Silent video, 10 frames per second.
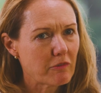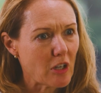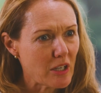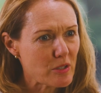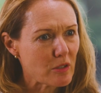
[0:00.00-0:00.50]

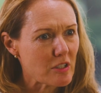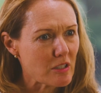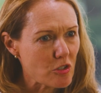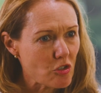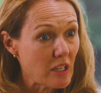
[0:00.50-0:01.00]
fire service
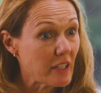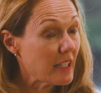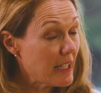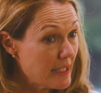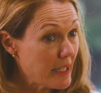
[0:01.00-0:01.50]
in Australia,
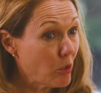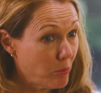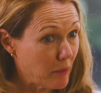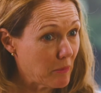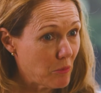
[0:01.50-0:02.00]
and he's
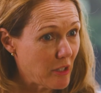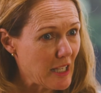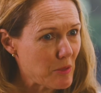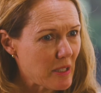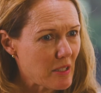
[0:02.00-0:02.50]
helping me with
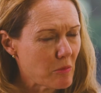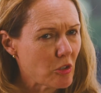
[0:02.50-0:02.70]
aspects of the